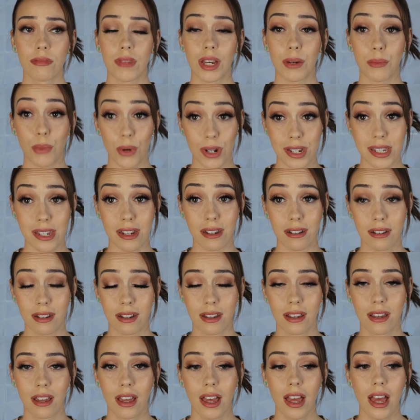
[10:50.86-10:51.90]
in prison,
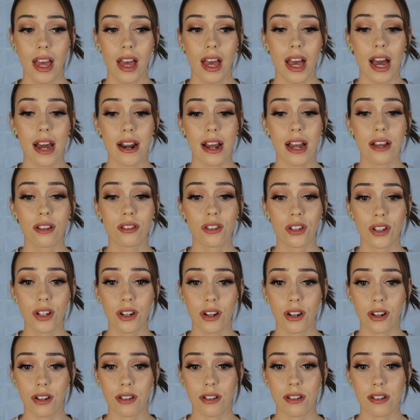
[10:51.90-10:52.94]
and I
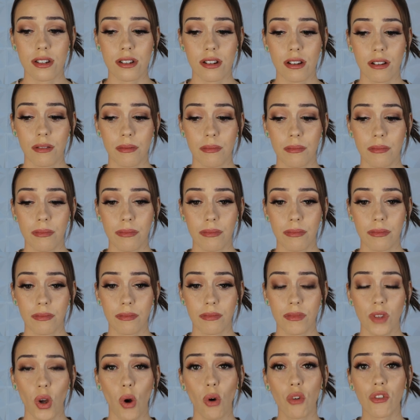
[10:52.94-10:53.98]
learned
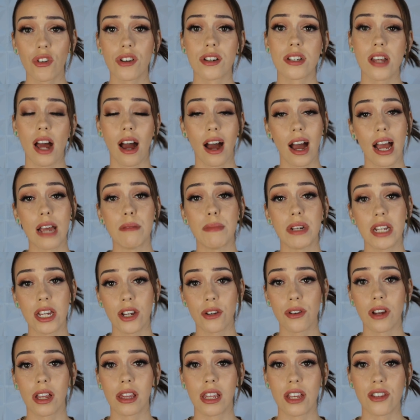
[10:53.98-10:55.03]
over time in
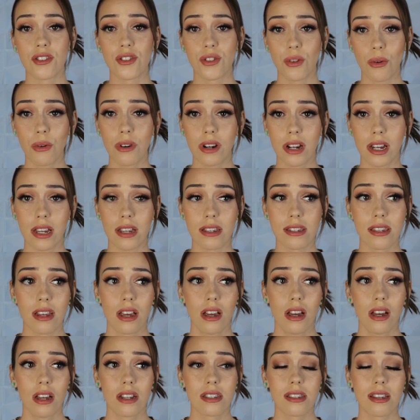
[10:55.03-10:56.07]
hearing these stories
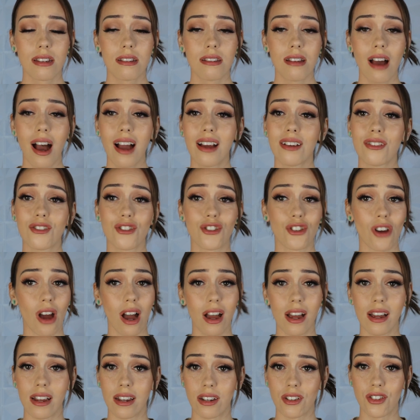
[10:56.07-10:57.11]
to not
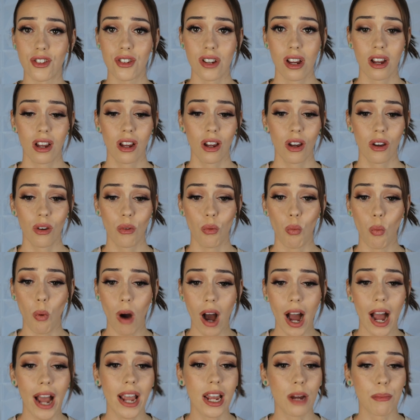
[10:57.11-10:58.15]
judge
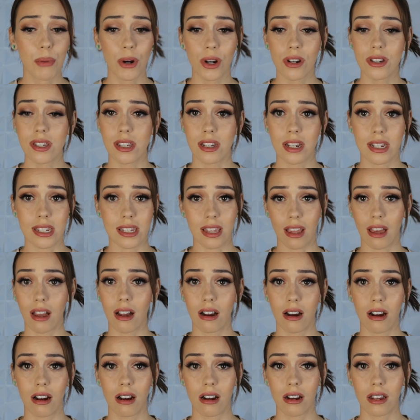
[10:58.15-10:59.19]
why a person is
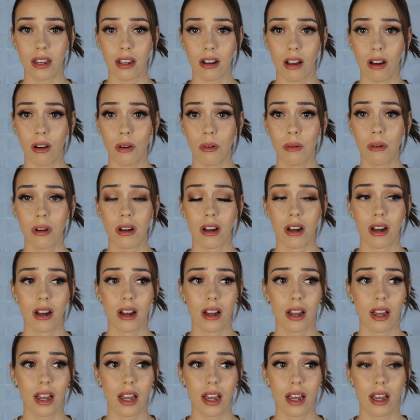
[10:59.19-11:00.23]
there, you know,
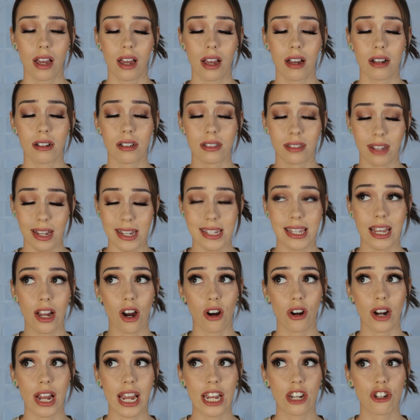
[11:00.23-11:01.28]
unless they
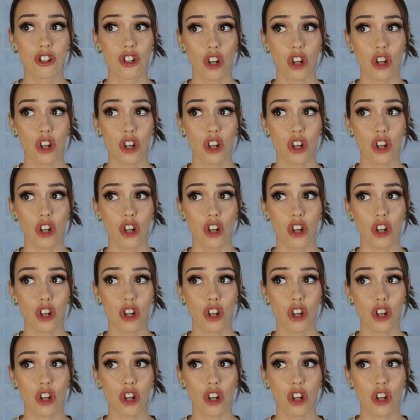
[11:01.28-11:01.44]
are a